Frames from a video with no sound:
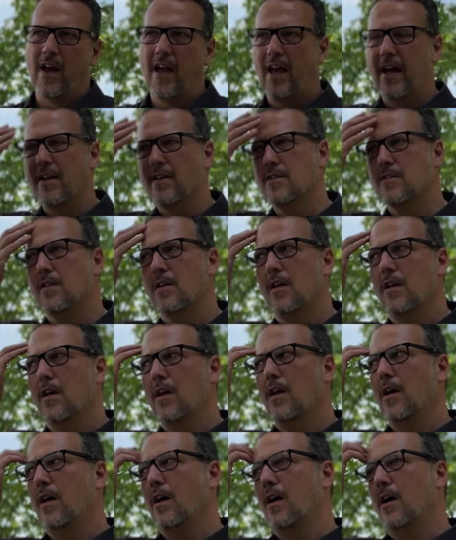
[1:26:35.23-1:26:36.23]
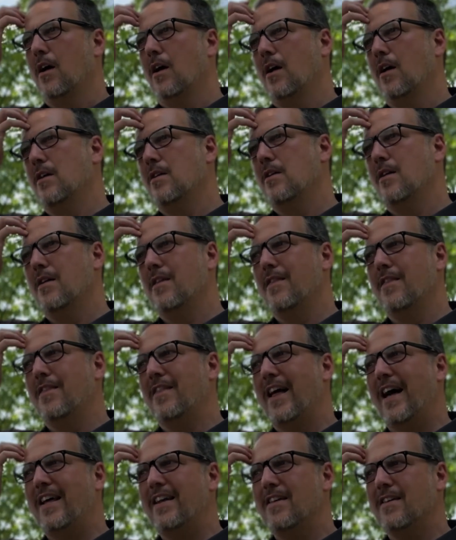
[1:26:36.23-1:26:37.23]
And
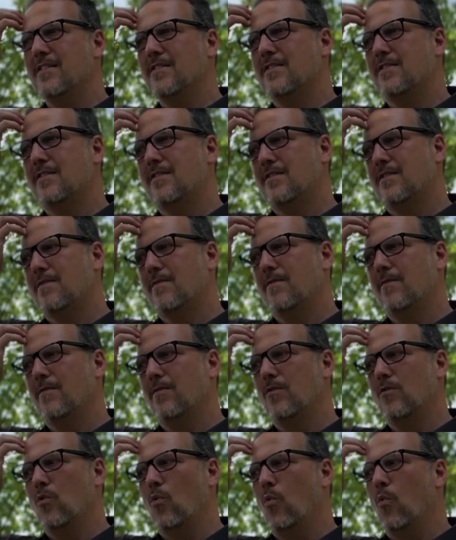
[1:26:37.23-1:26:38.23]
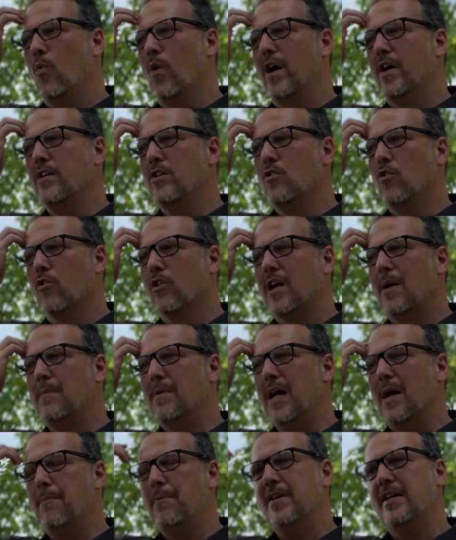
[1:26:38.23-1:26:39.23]
that is what you're
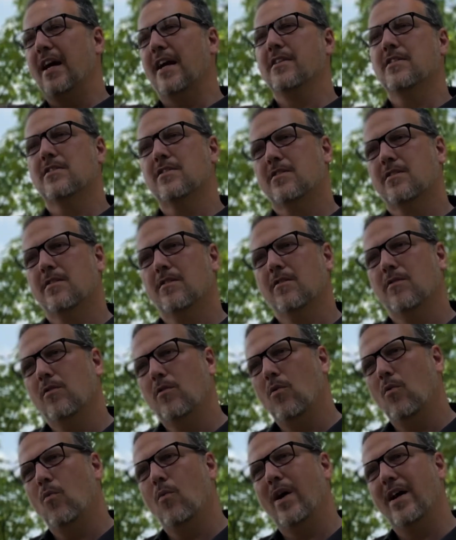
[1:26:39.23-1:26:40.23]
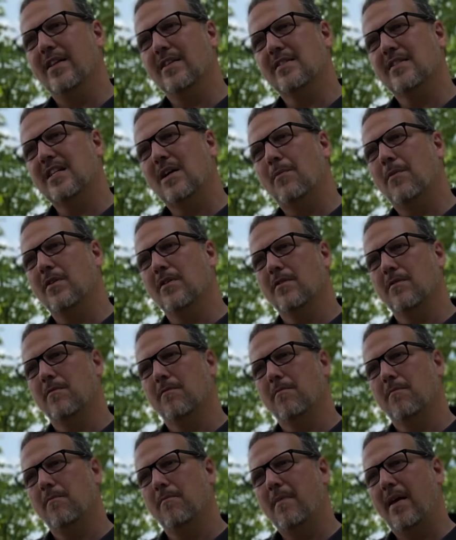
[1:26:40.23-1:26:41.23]
coming up against when
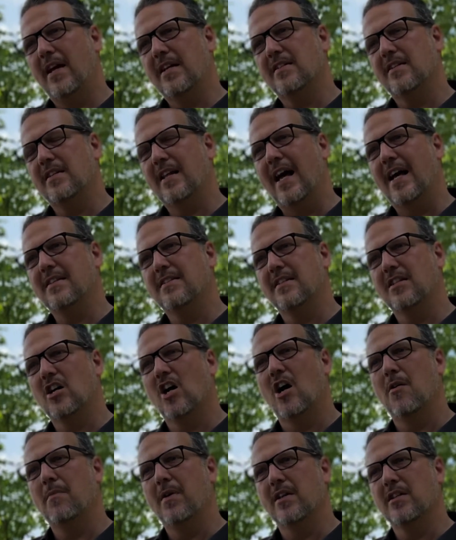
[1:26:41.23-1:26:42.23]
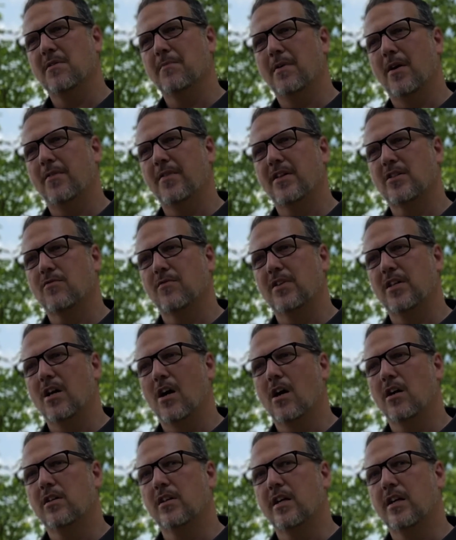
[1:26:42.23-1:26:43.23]
someone makes a nasty comment about that's really
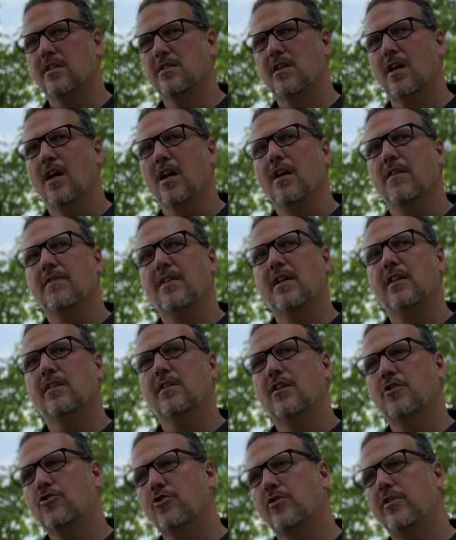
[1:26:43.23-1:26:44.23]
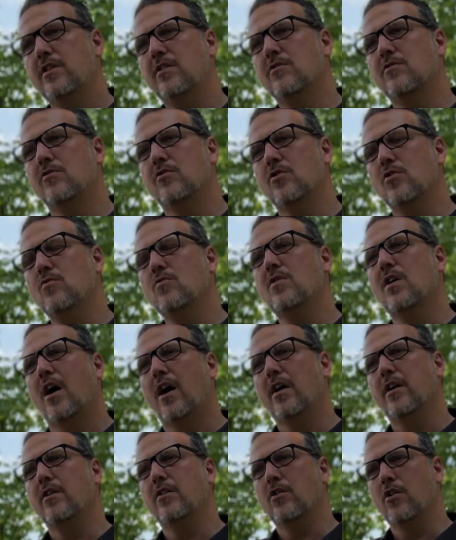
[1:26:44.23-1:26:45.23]
ugly, because they literally do
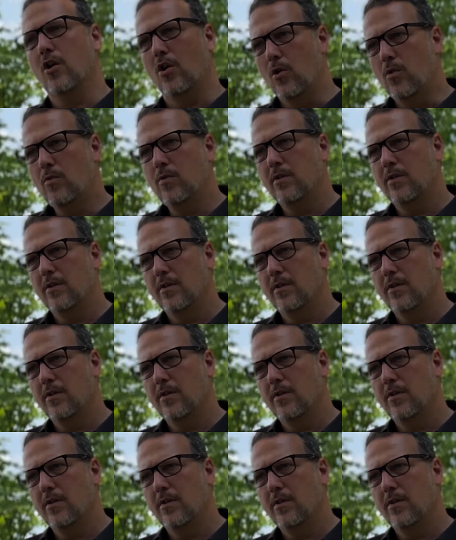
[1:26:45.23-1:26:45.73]
not know